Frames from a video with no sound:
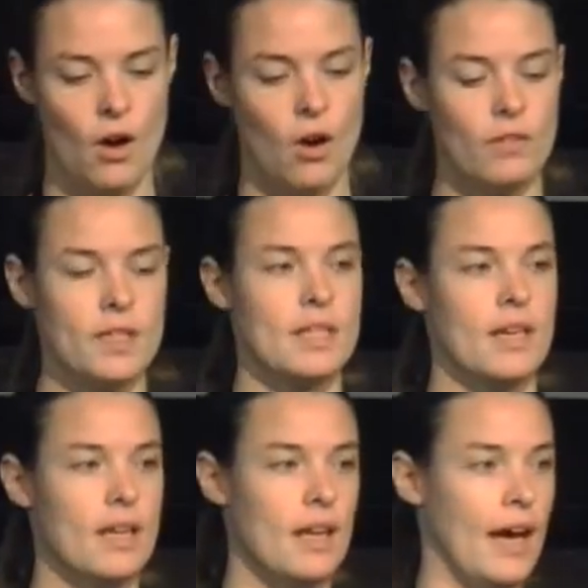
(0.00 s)

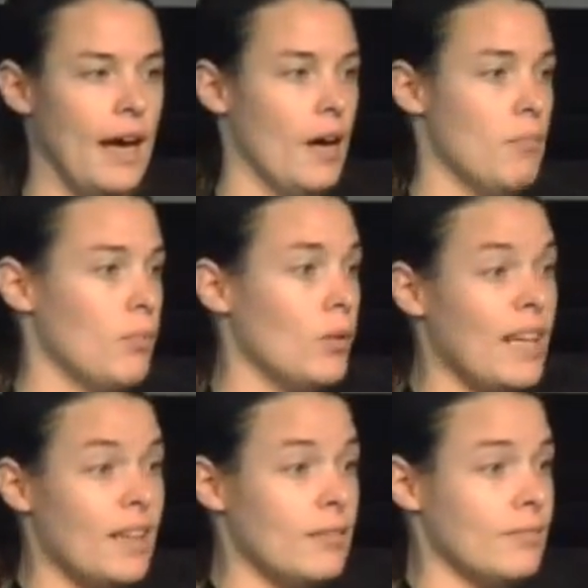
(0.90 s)
obviously,
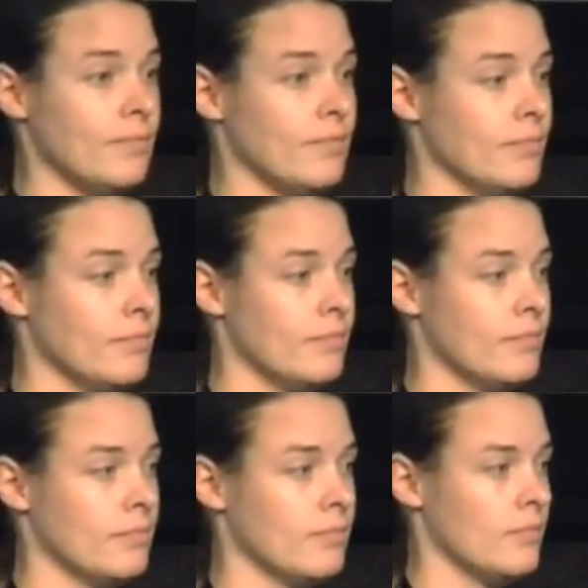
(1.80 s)
Boolean,
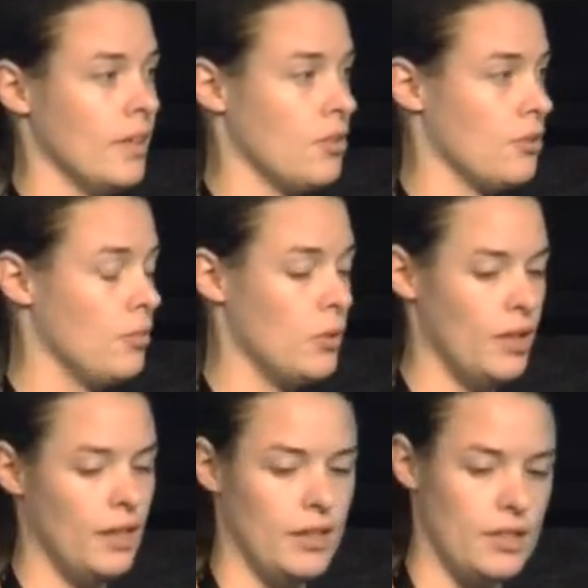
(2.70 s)
a true
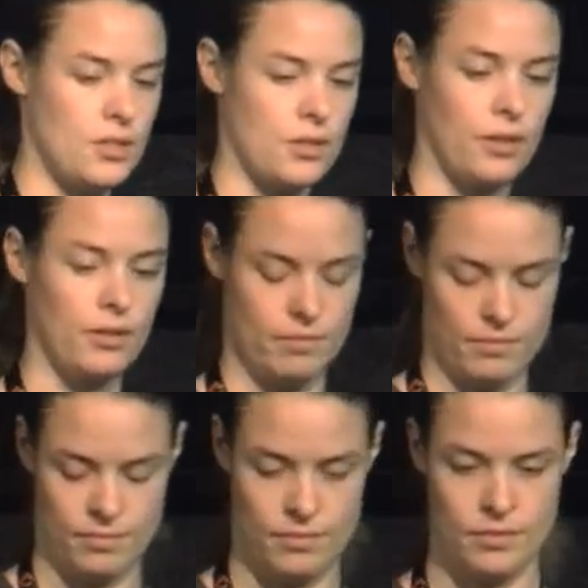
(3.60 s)
Boolean is true.
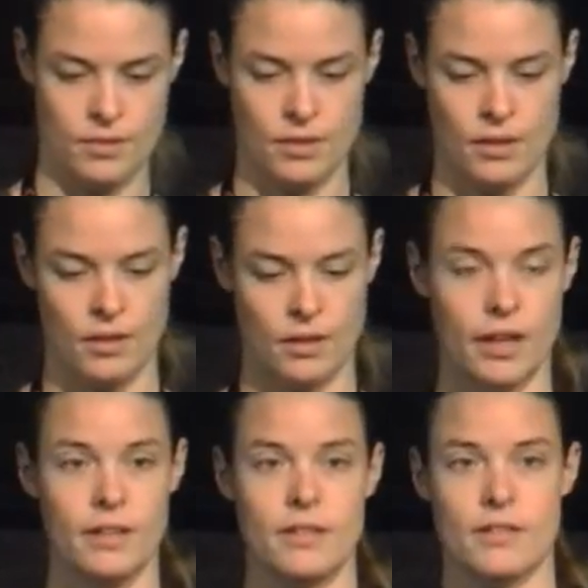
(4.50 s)

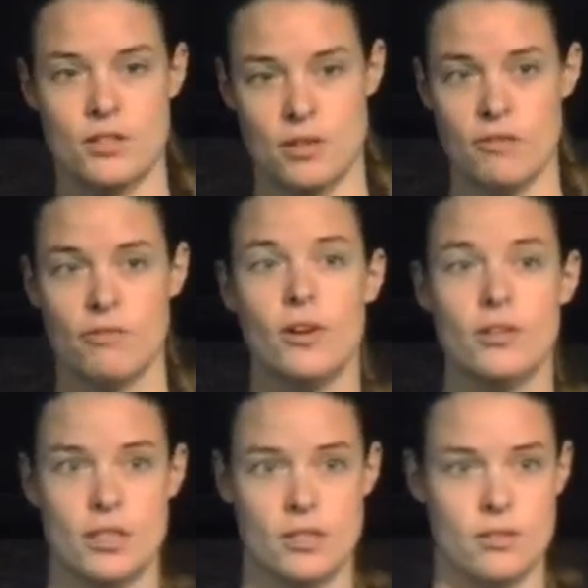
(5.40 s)
All right, the string
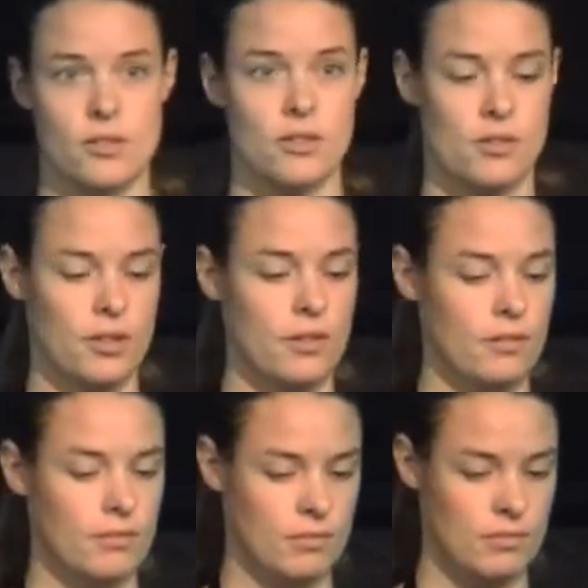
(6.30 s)
false is also
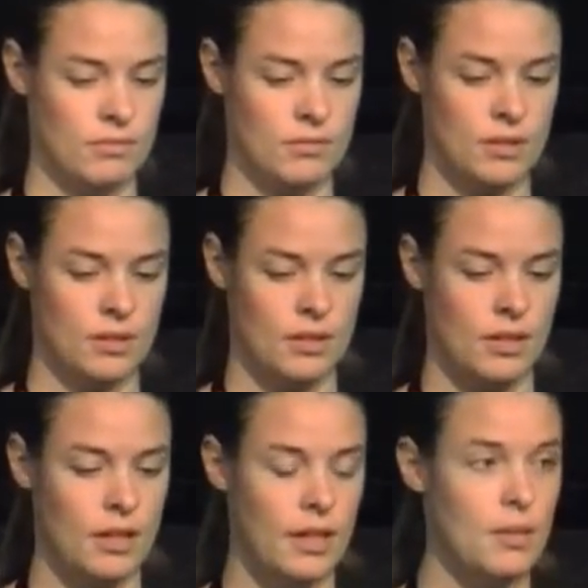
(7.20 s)
true.
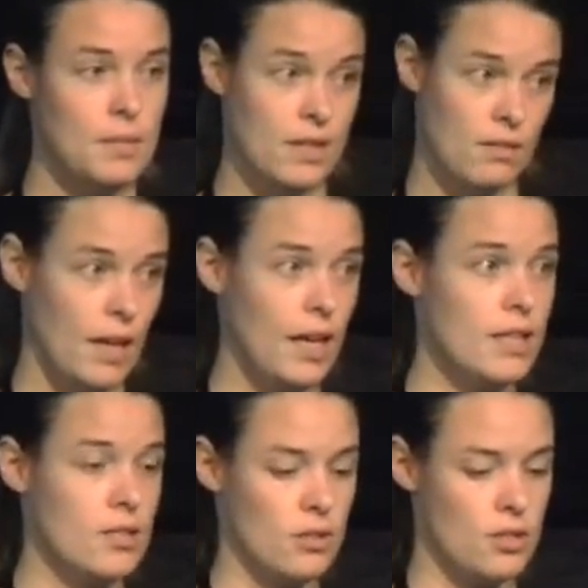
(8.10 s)
An empty
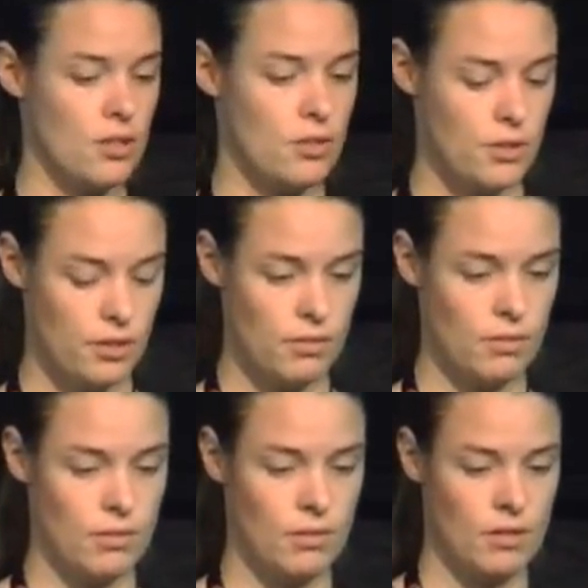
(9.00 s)
array is also true.
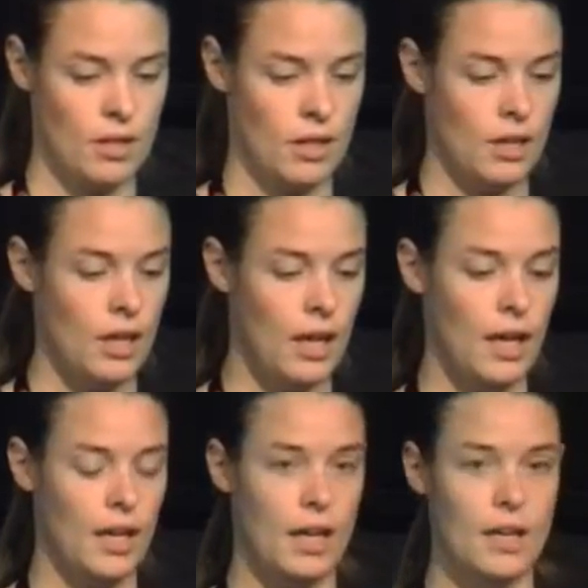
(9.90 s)

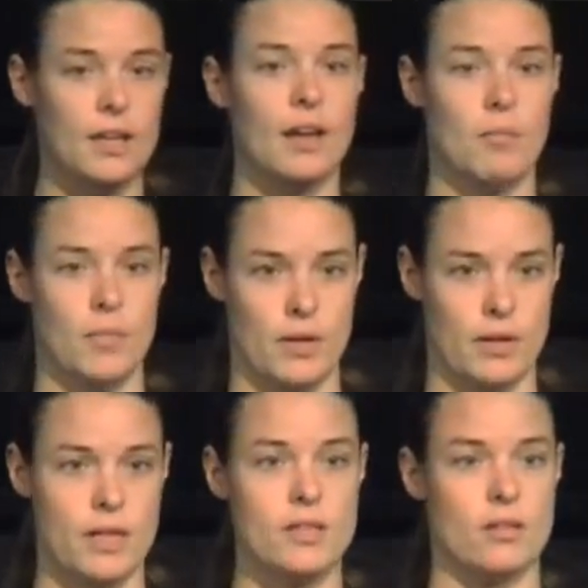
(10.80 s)
And any
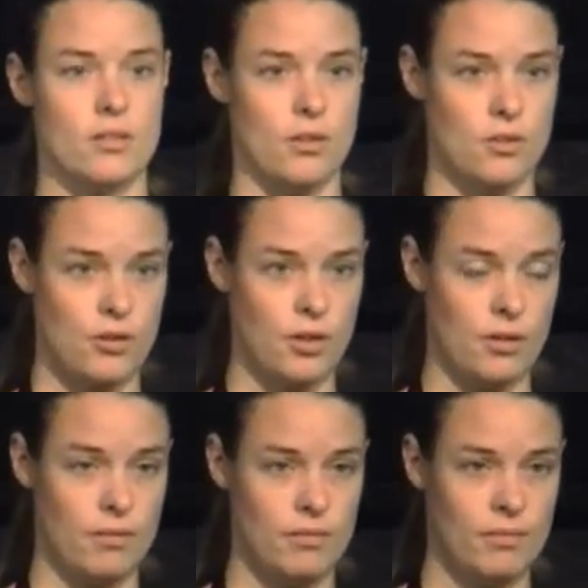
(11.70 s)
number is also true.